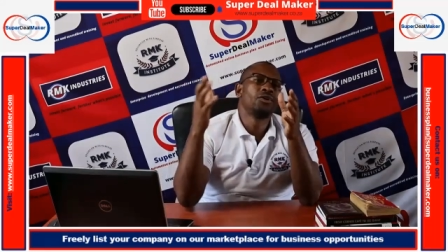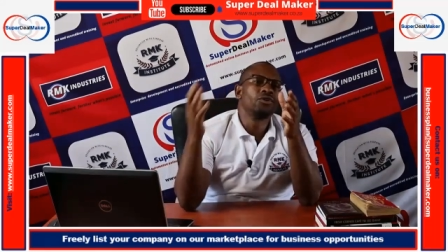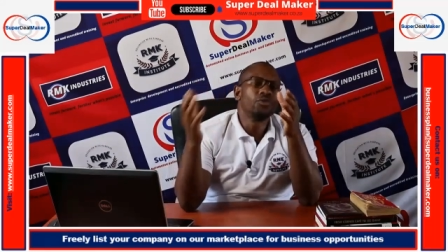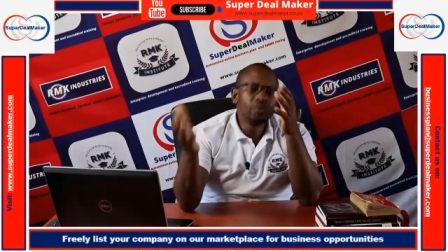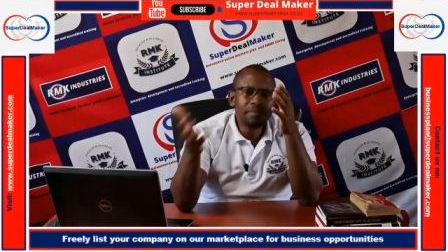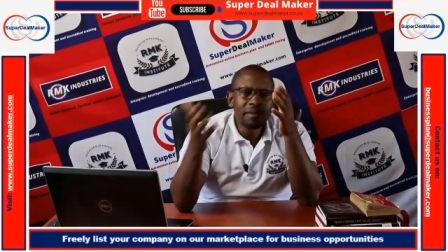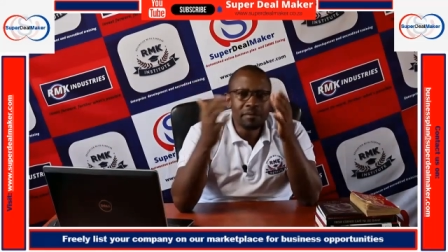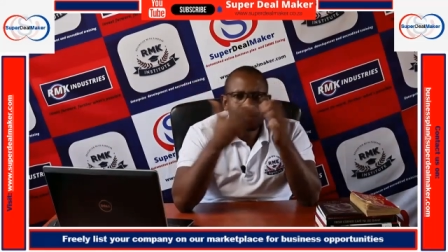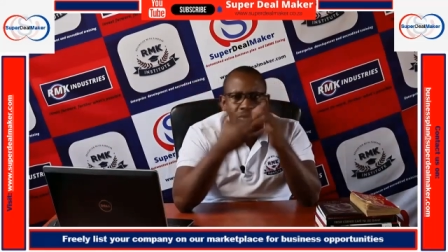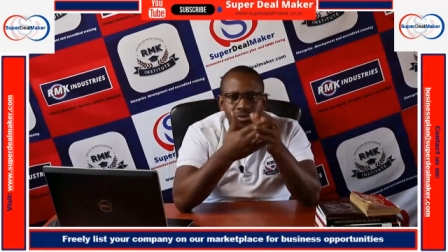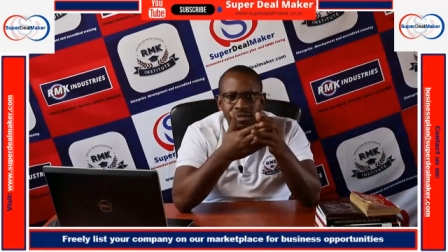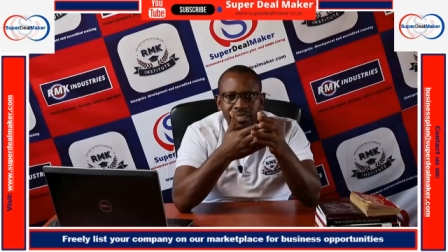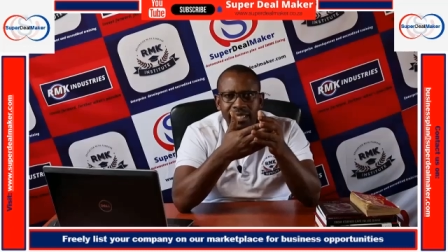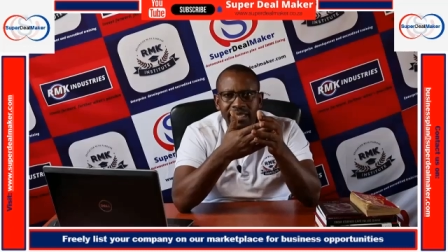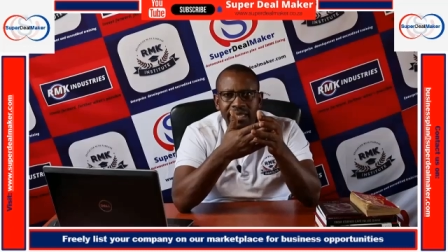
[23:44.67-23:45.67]
you'll be able
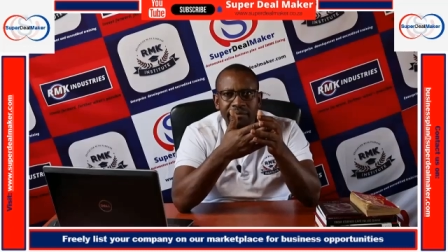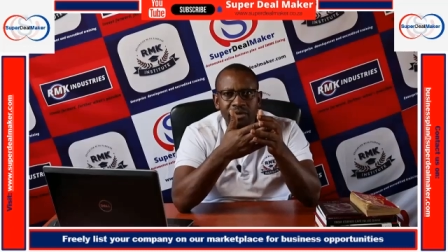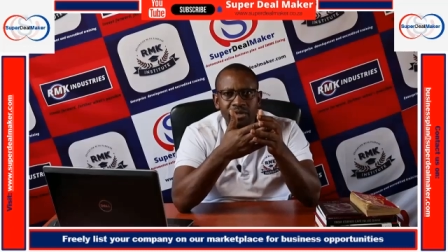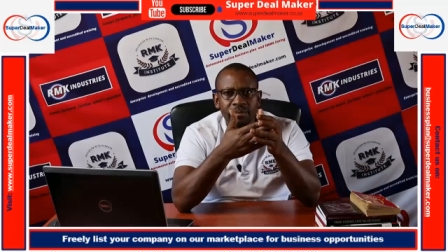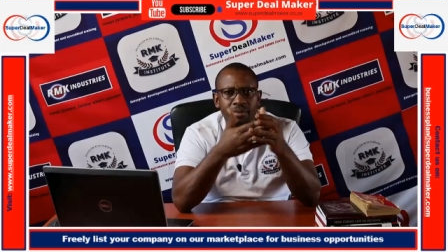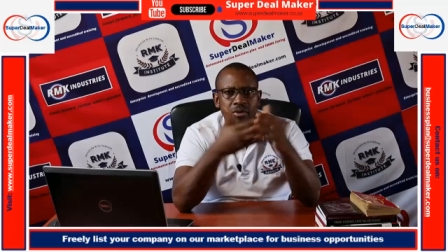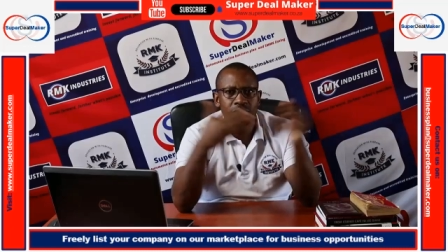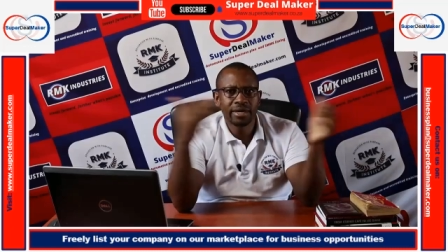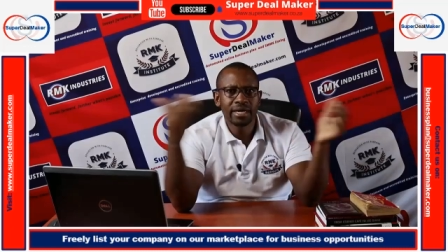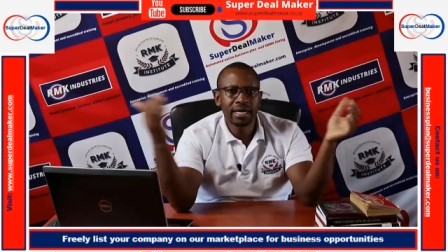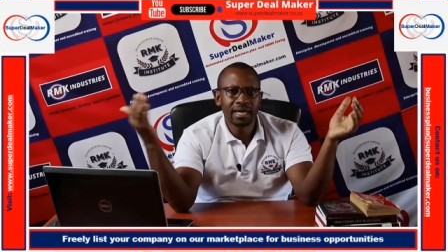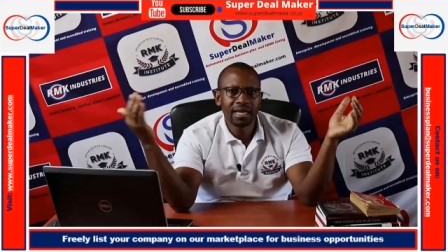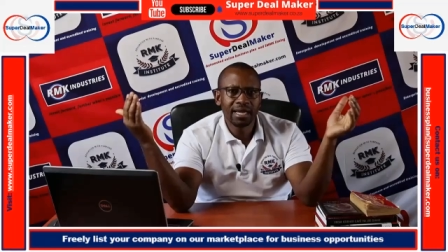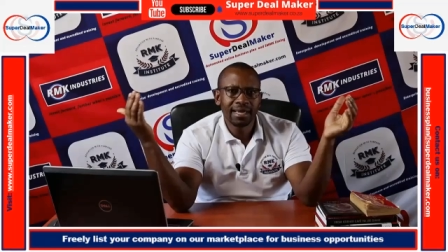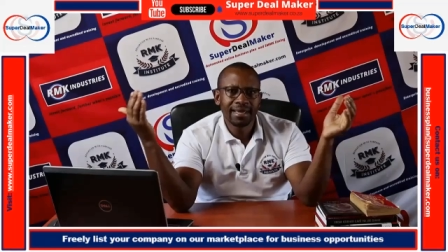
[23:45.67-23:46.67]
to take them on board
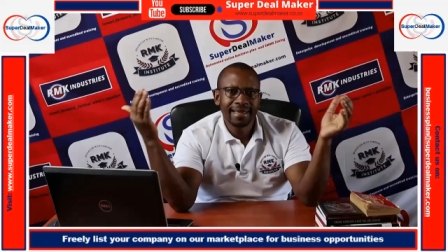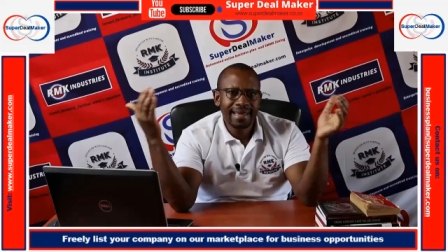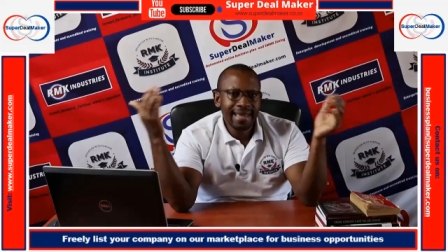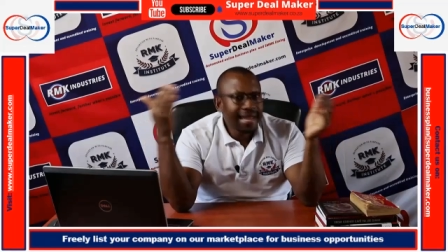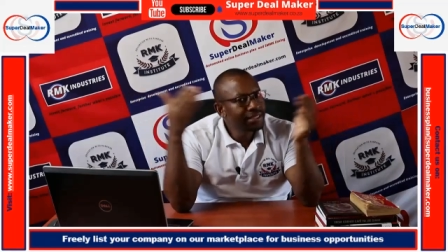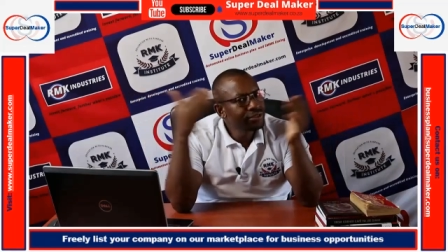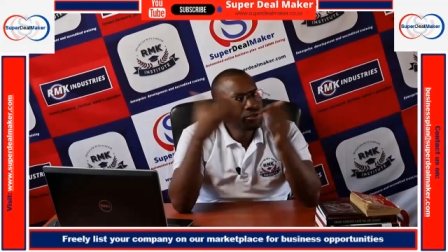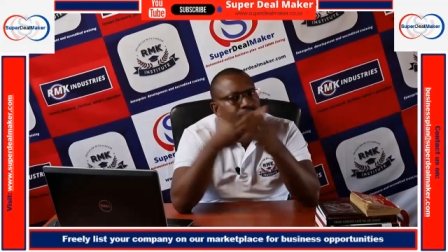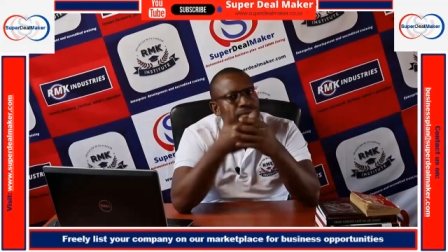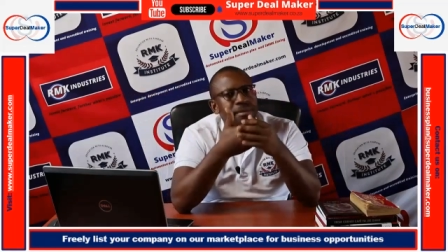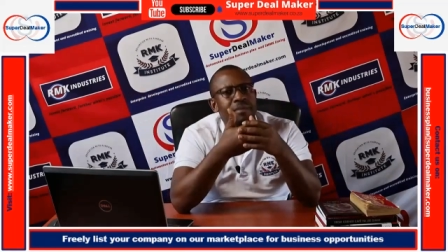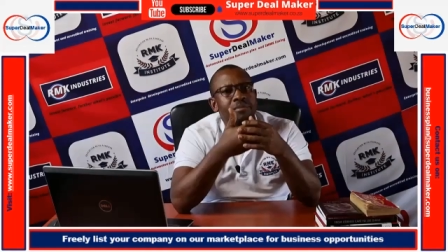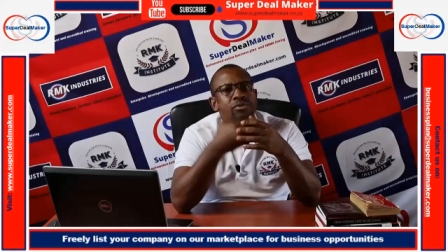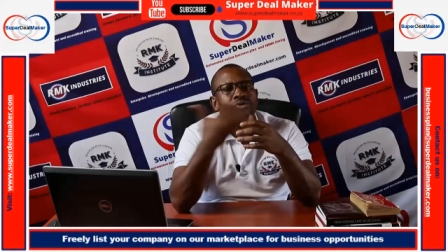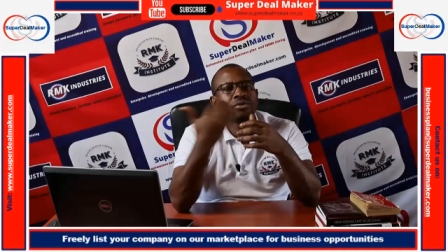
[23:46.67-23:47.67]
and you will be
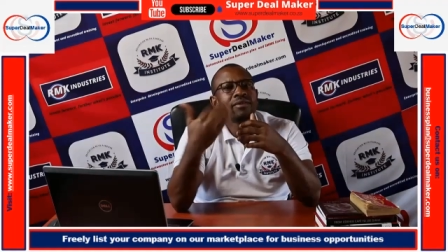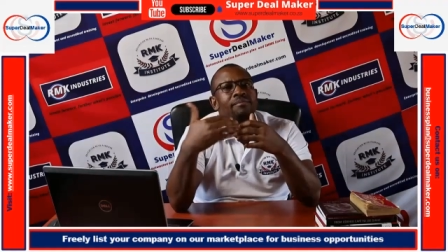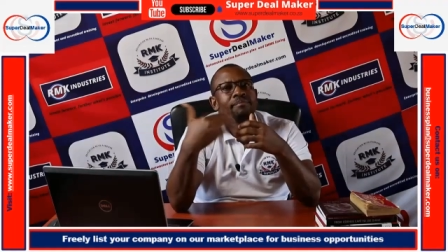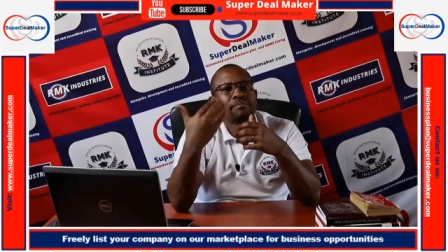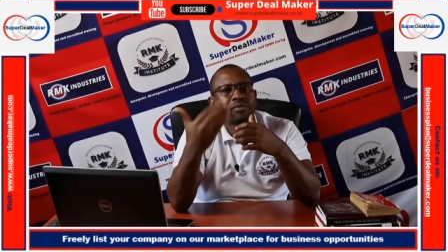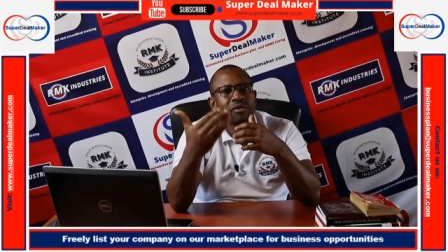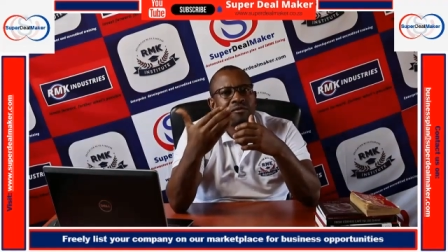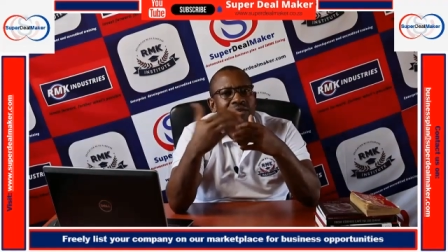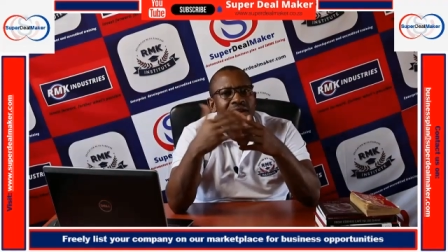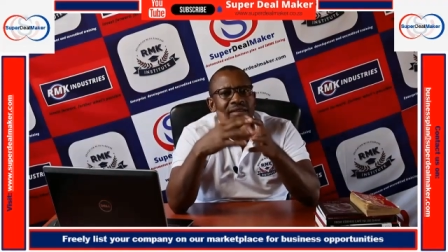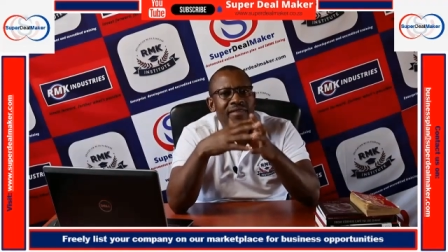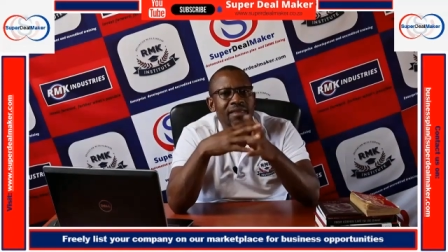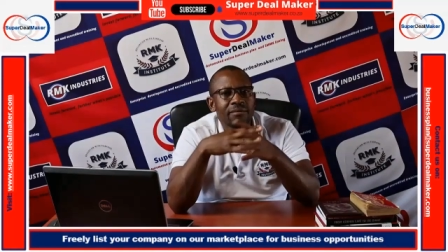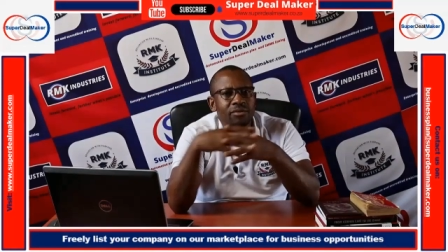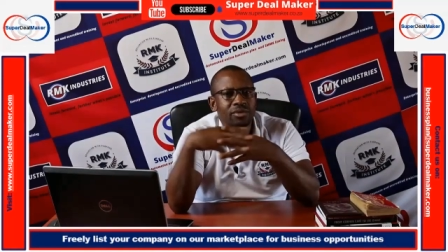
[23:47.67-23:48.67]
able to
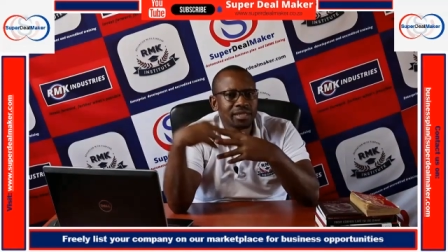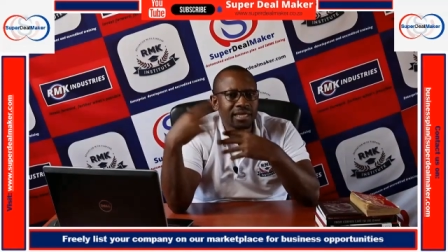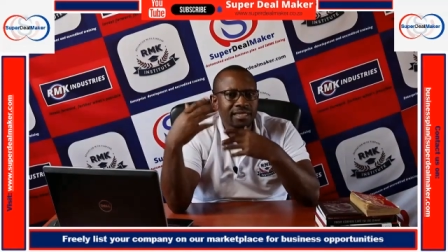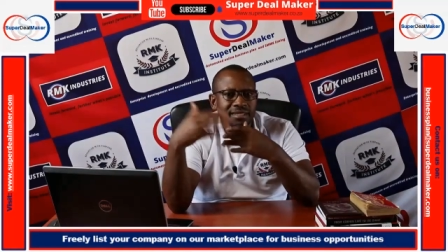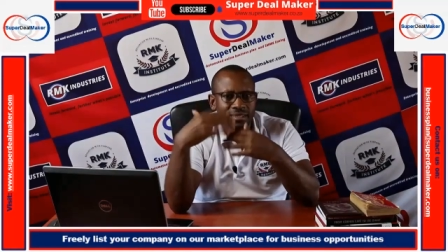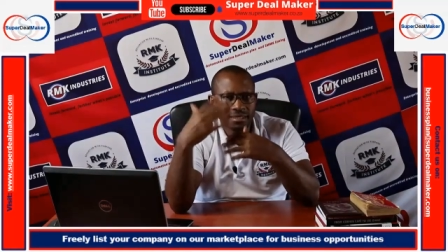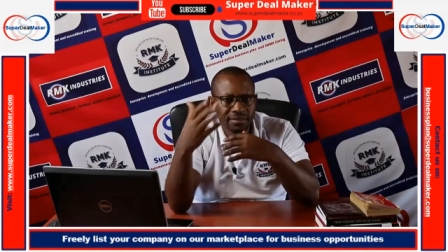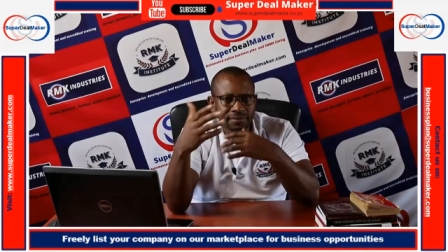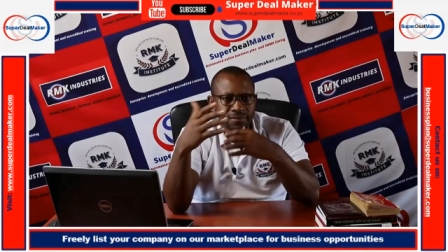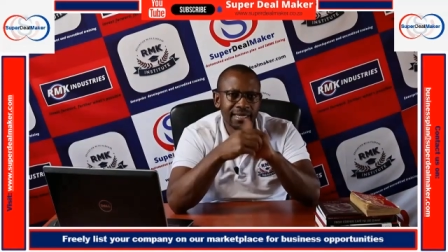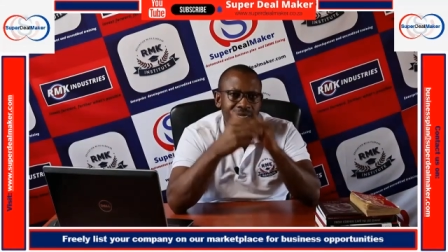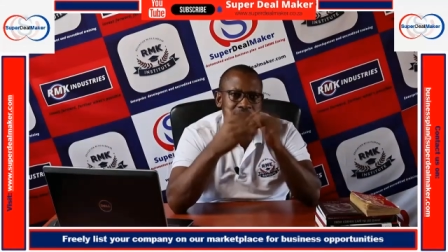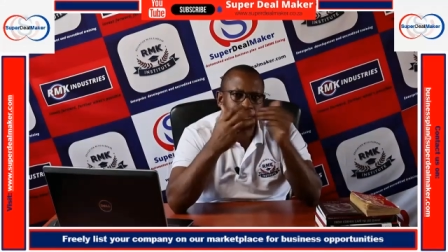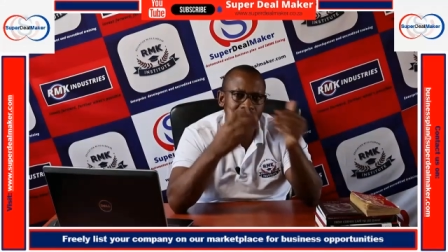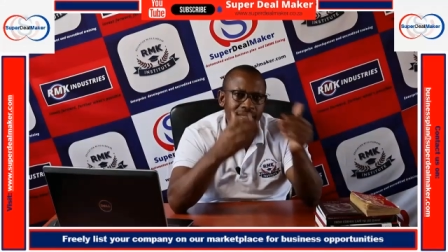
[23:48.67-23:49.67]
provide them with that
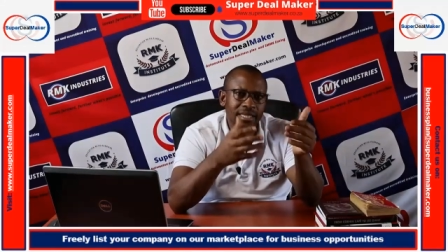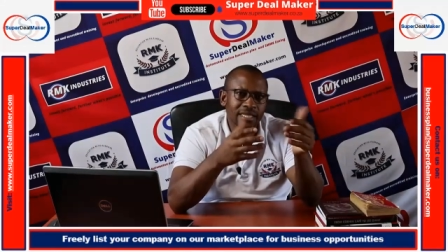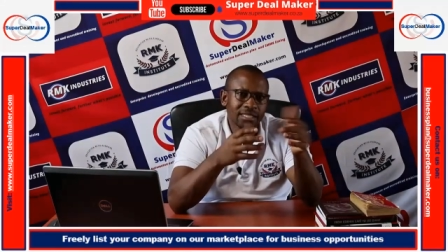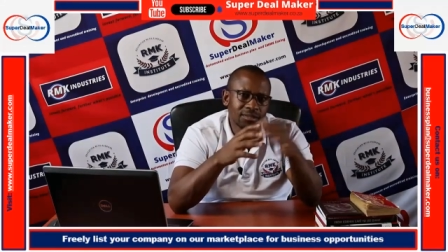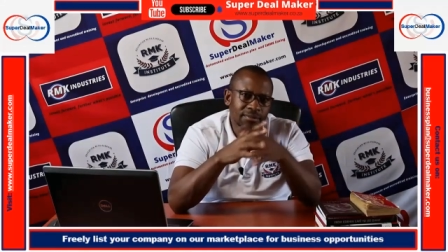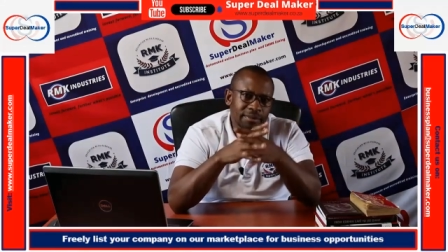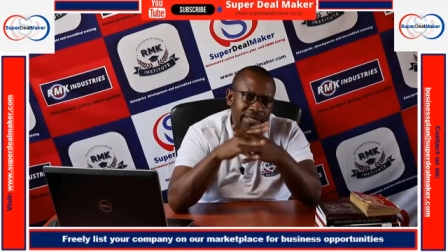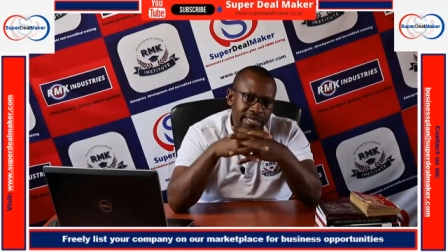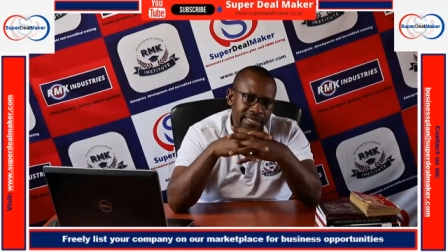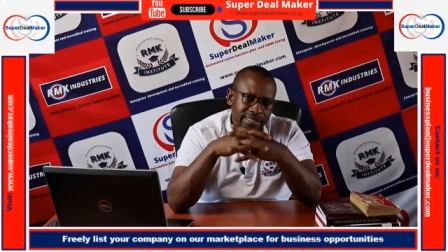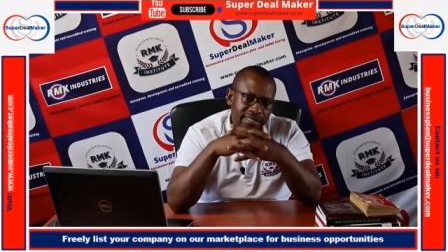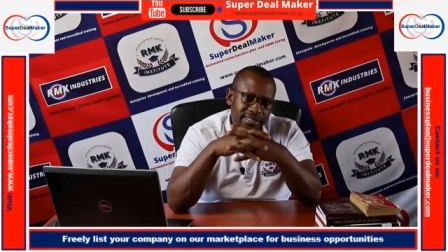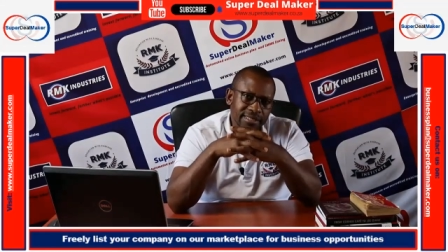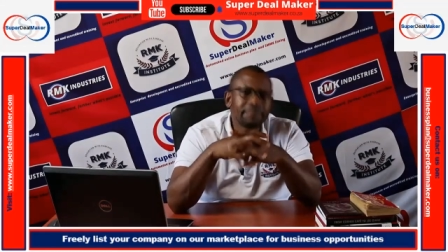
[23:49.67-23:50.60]
uh, work experience.